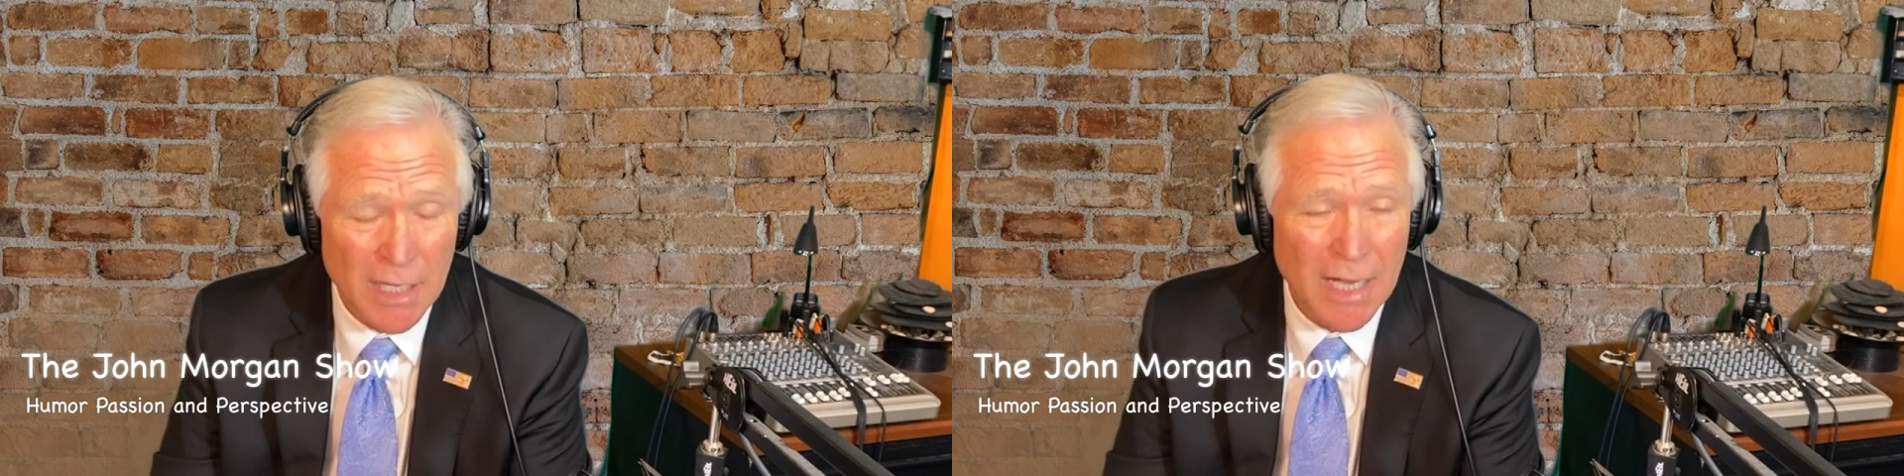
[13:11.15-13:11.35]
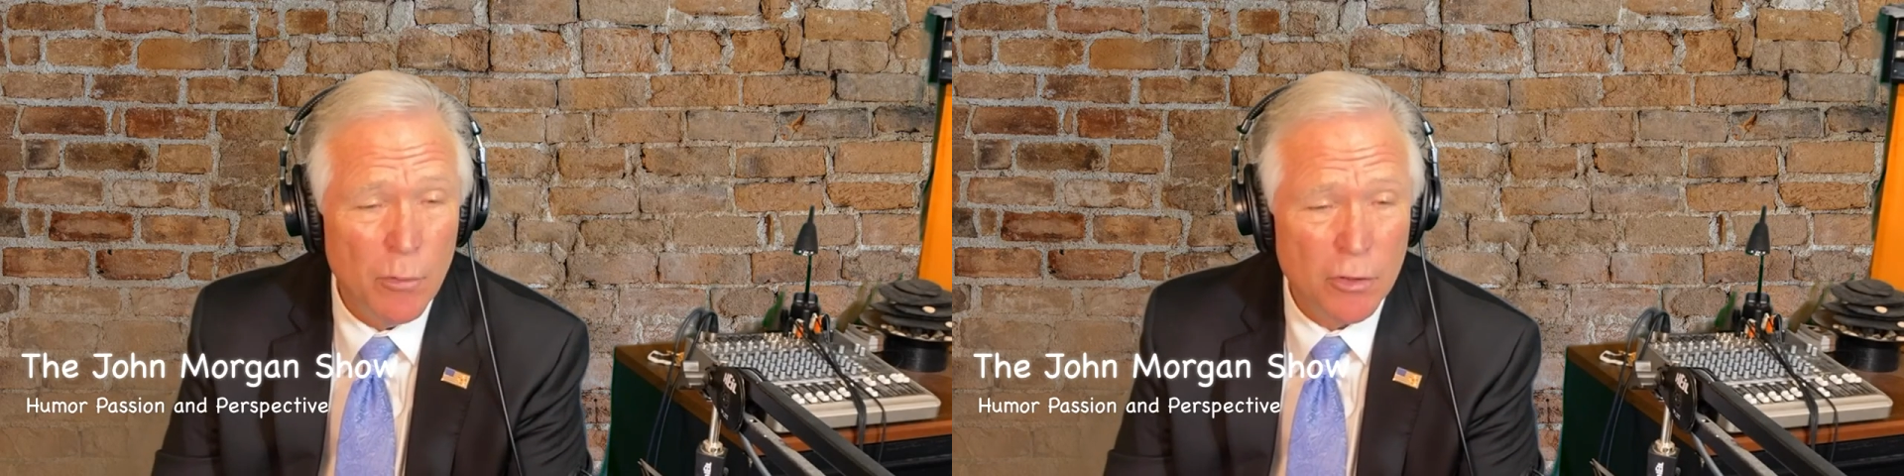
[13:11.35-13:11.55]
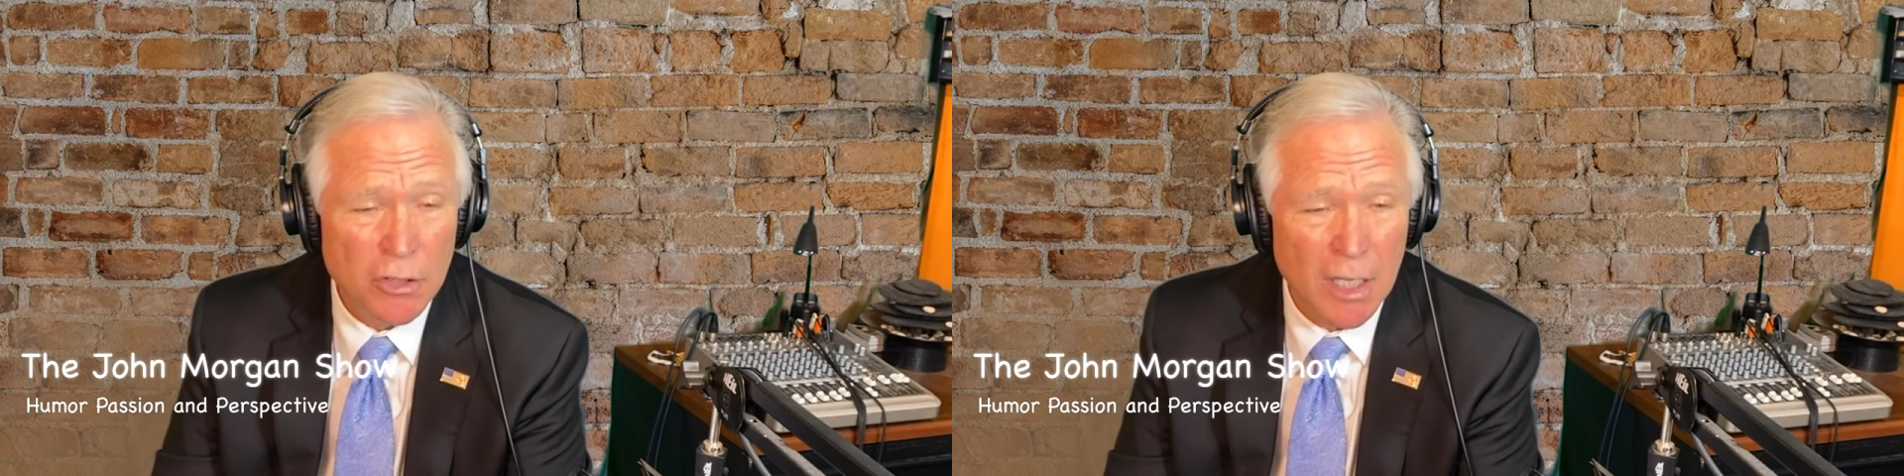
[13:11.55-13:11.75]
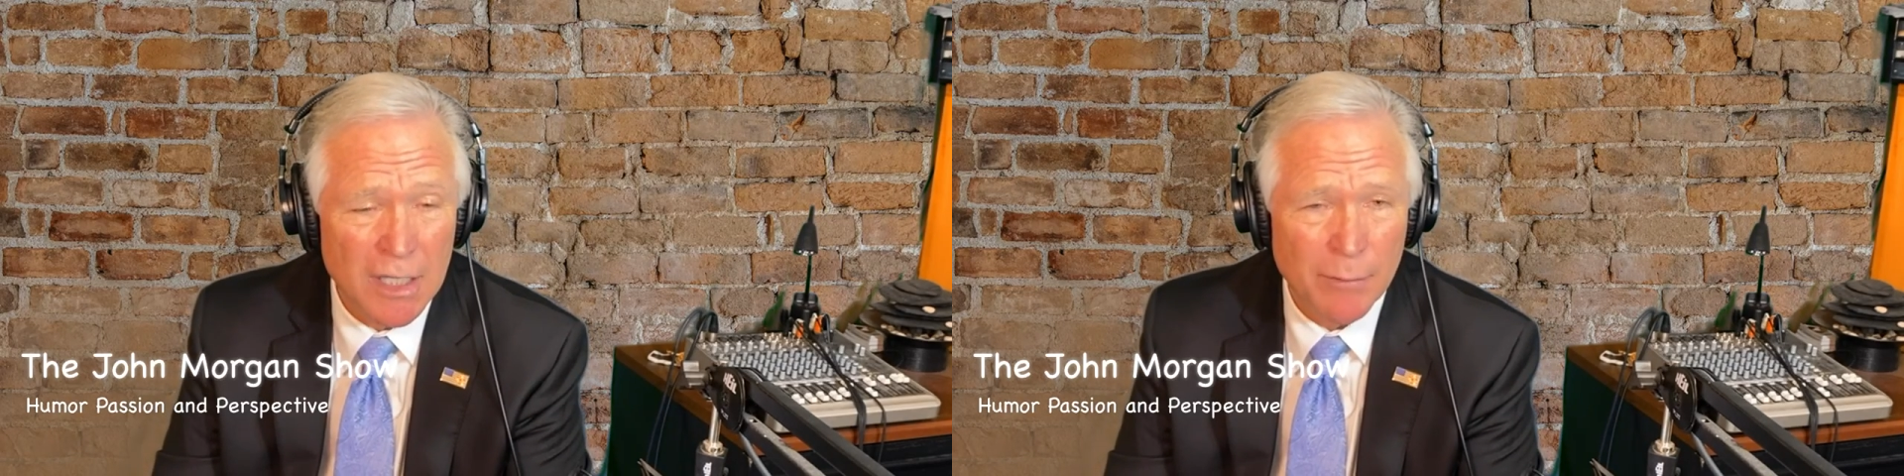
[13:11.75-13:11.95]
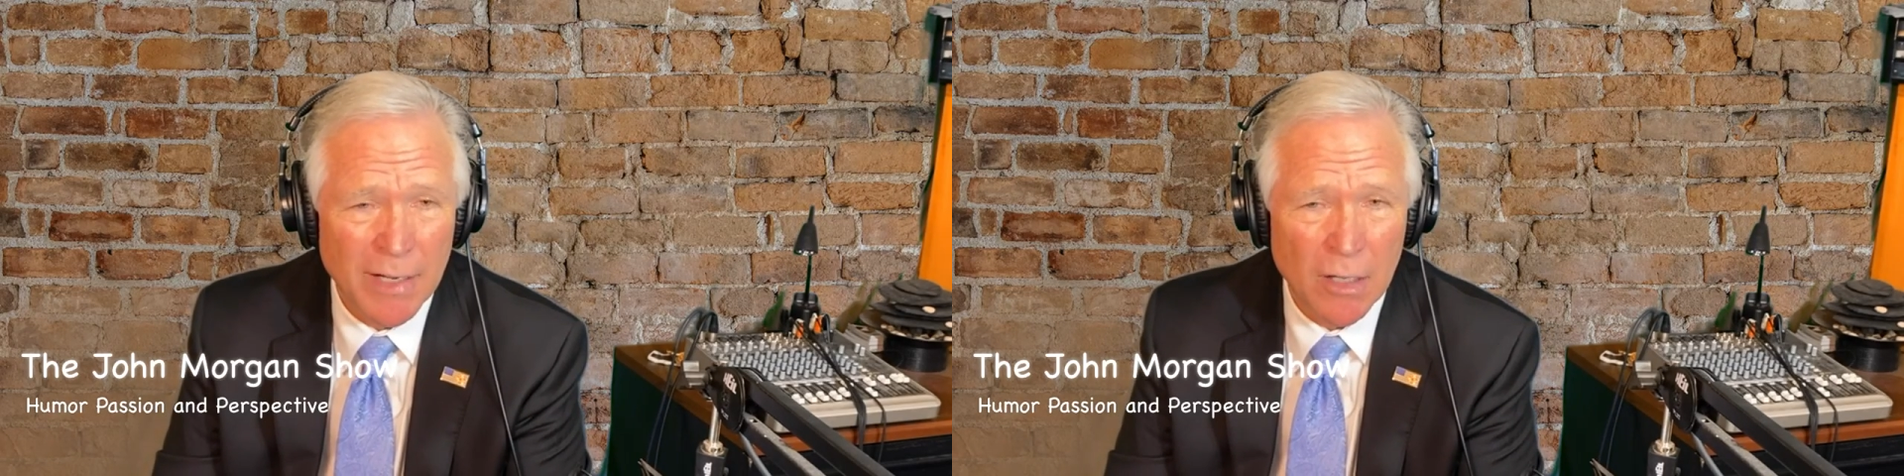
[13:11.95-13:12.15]
and we were talking
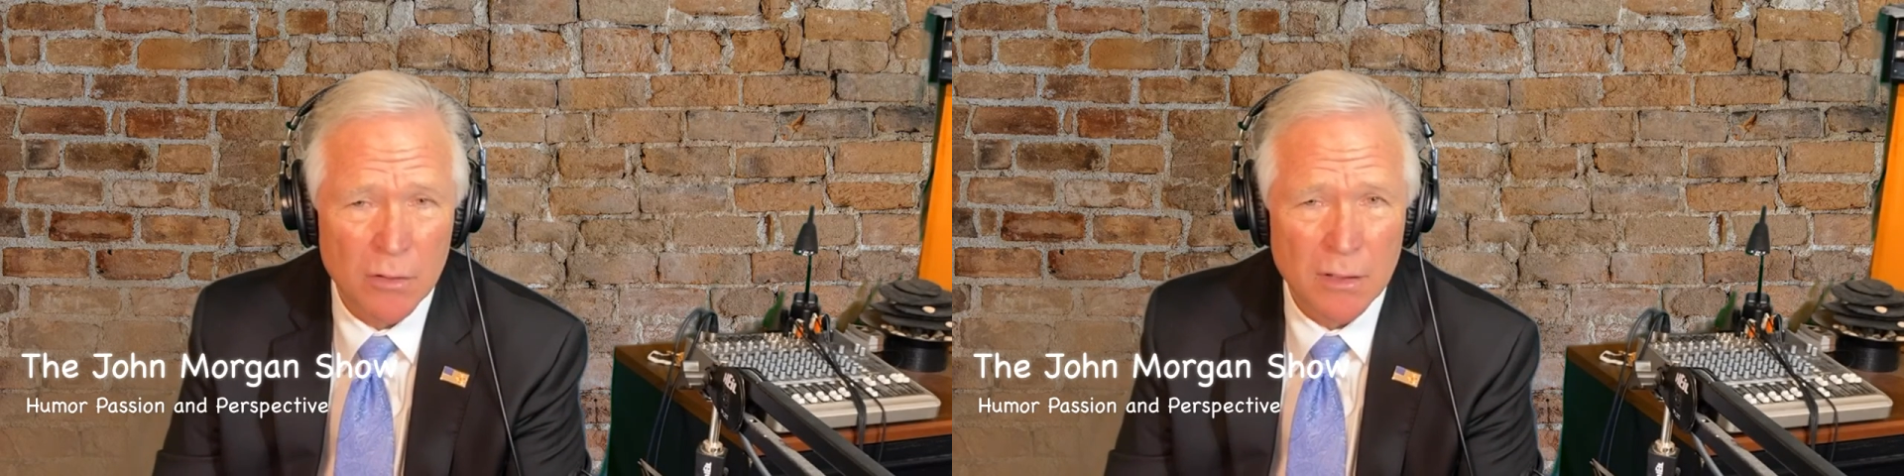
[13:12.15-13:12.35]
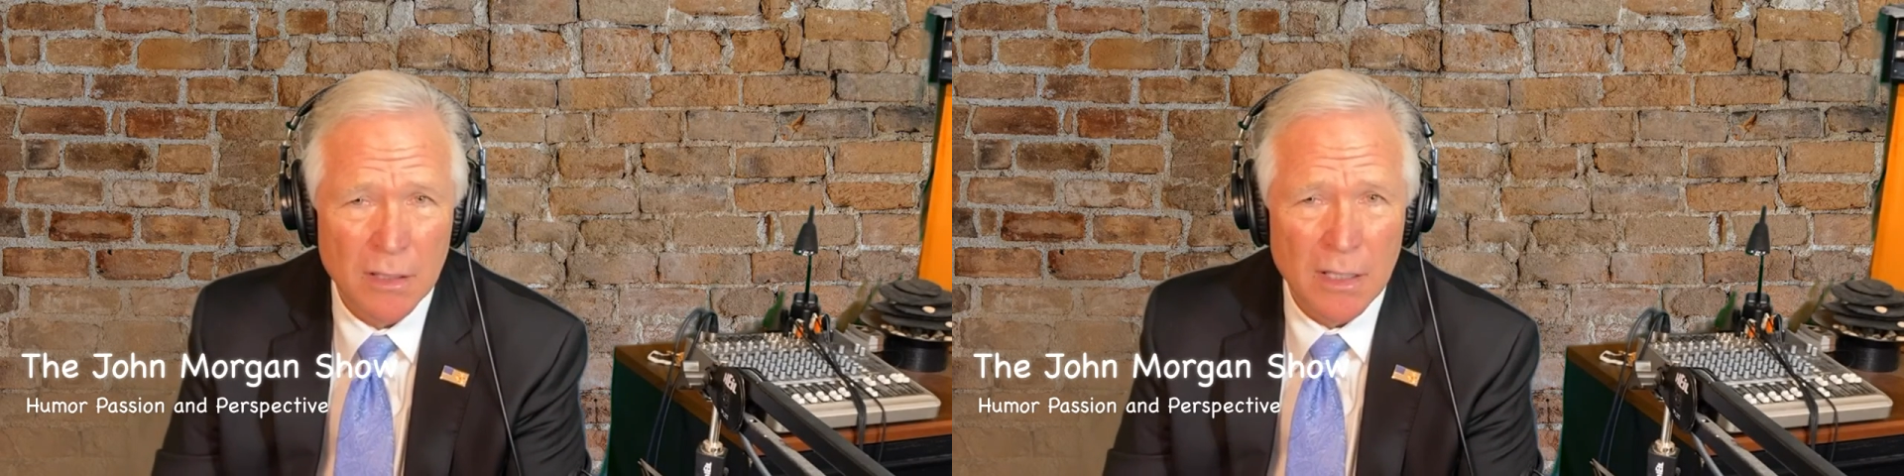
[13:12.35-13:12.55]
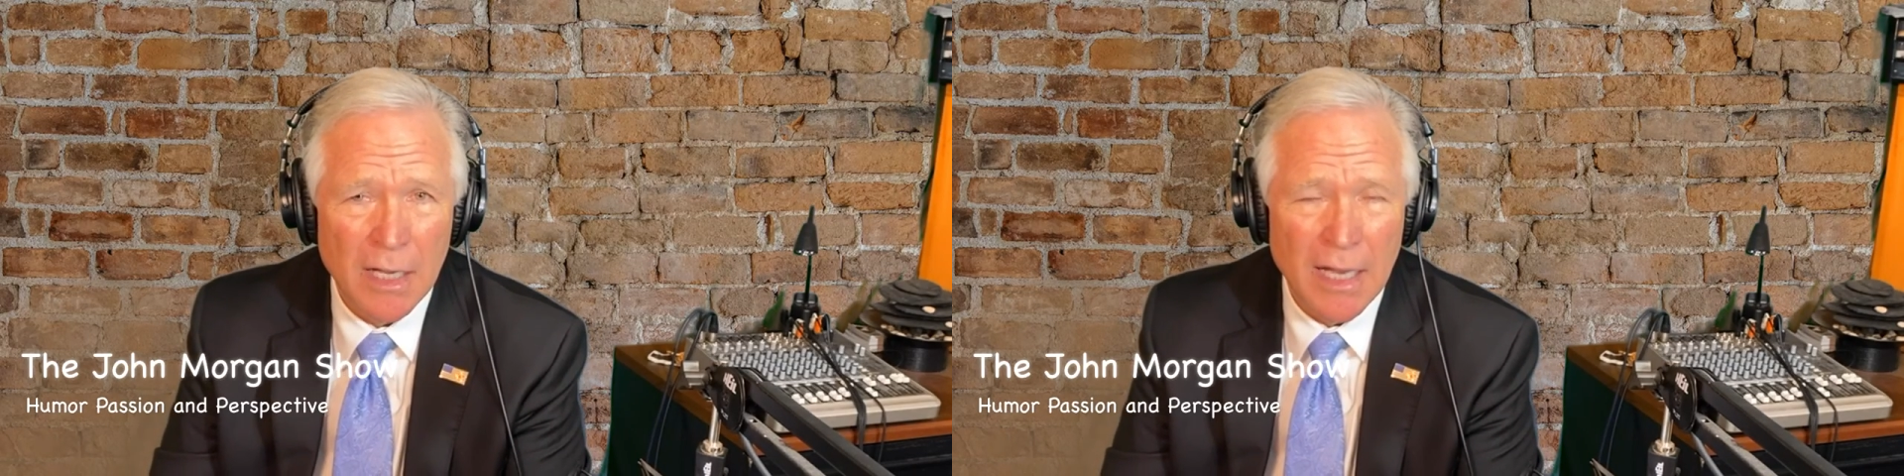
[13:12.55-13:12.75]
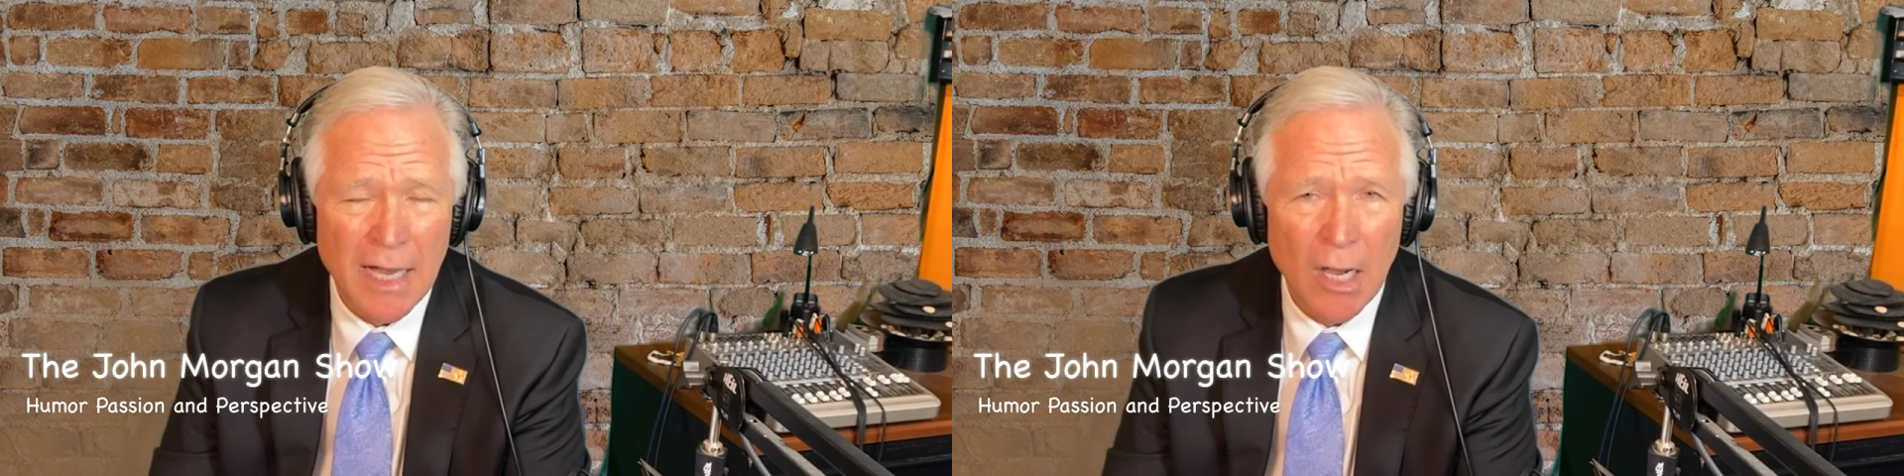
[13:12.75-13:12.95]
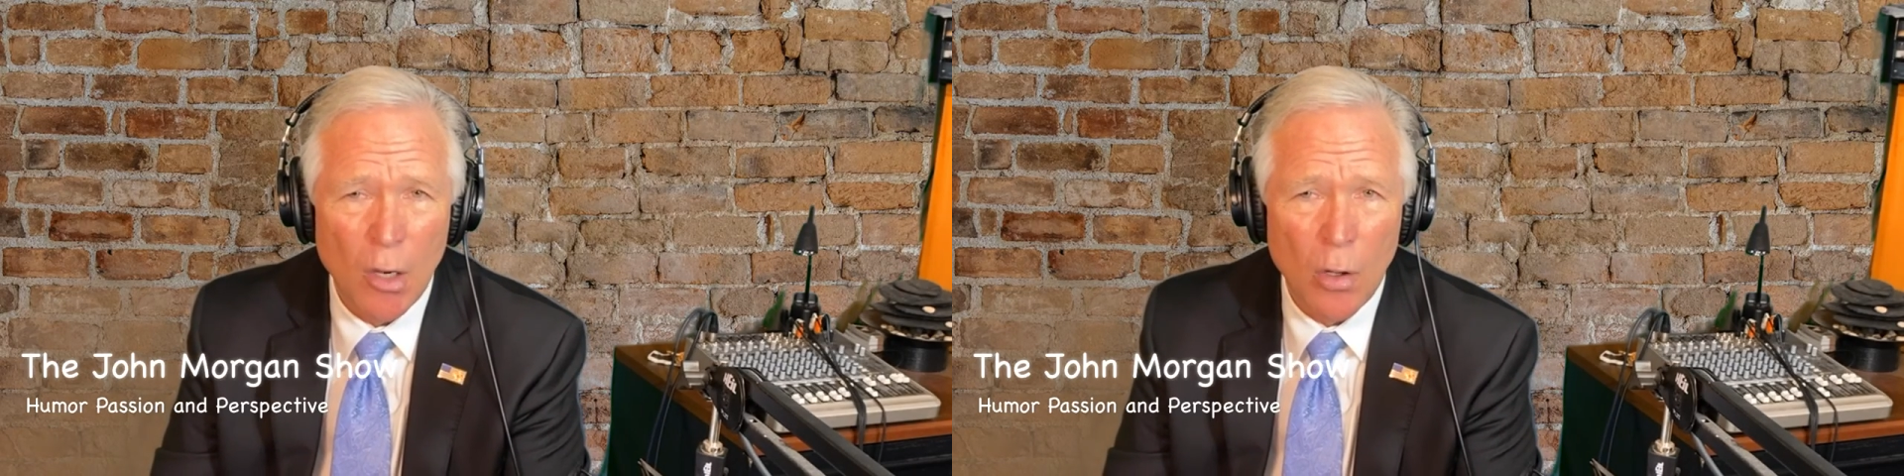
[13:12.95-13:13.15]
about
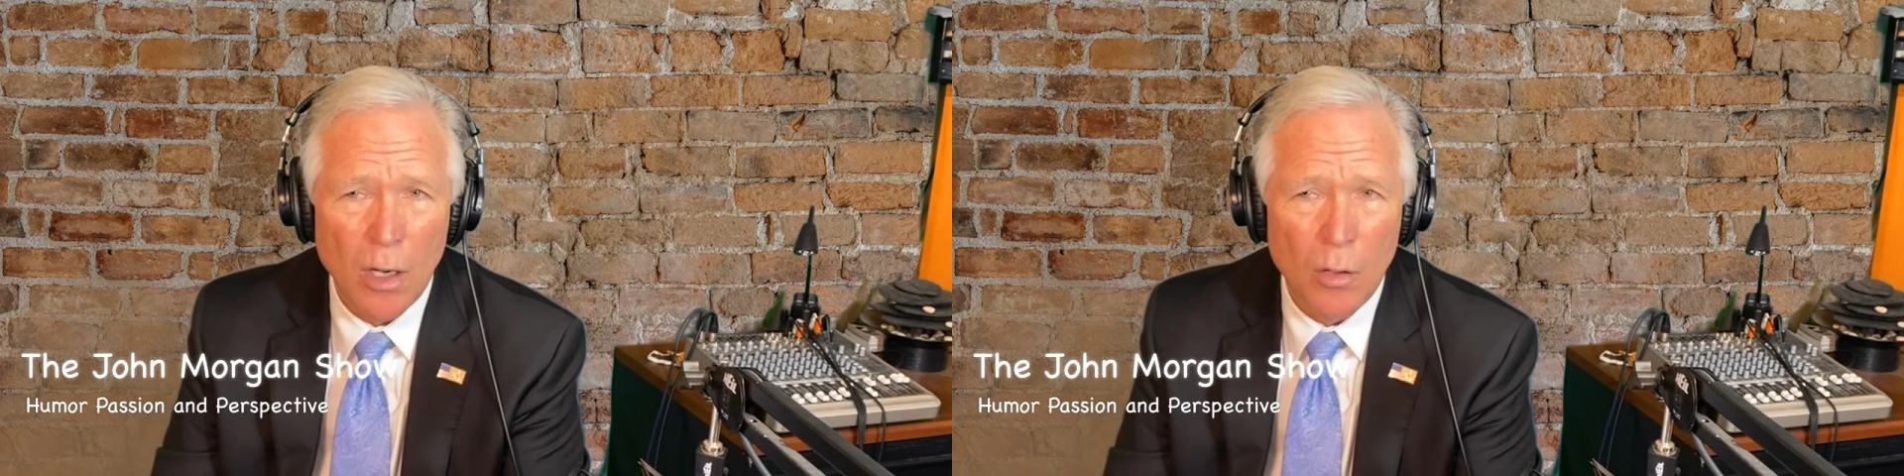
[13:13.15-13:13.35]
how